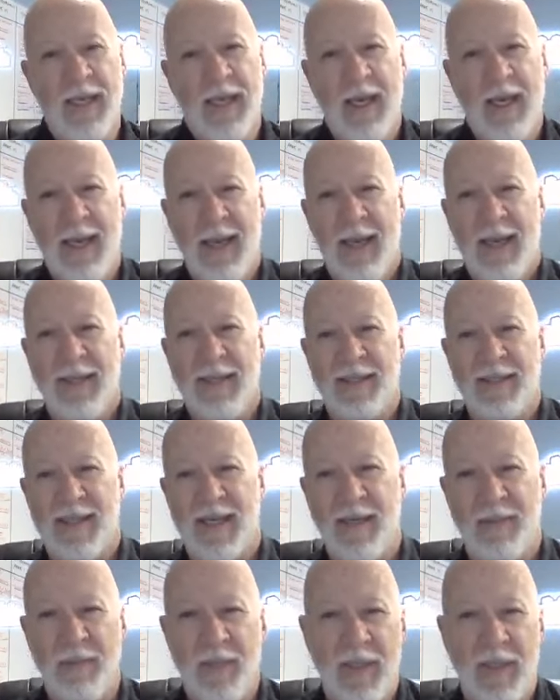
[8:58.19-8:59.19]
and
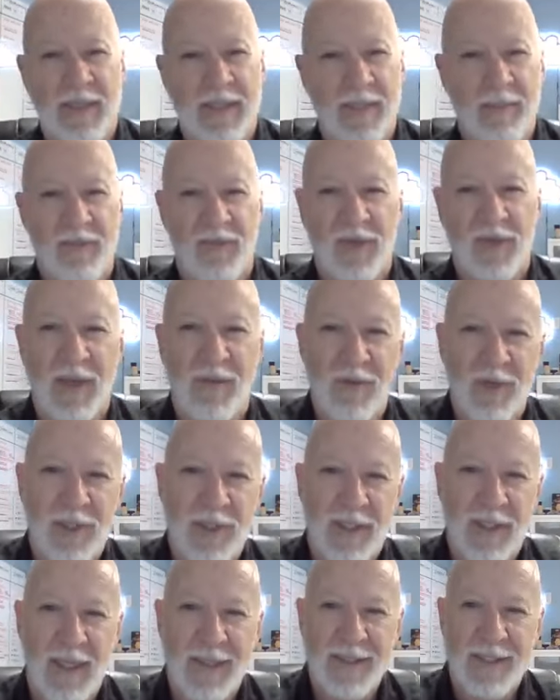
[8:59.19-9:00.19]
send me some flavors
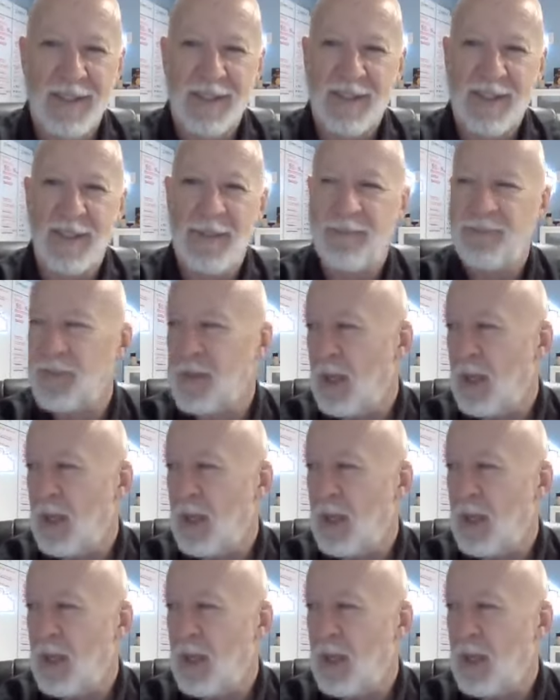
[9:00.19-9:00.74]
you'd like to see.